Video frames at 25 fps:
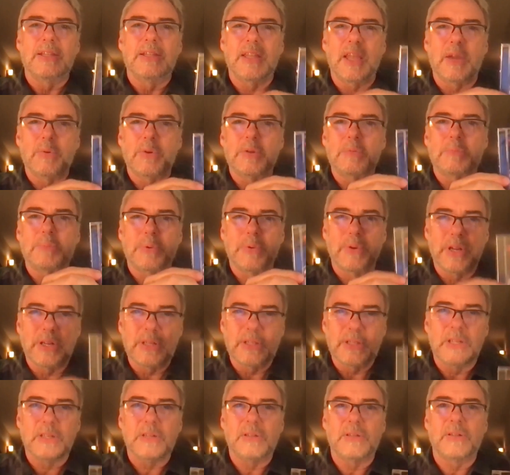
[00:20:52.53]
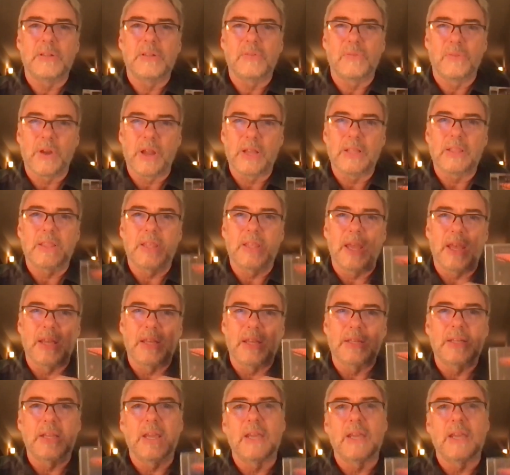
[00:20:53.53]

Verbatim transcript: they would print it right then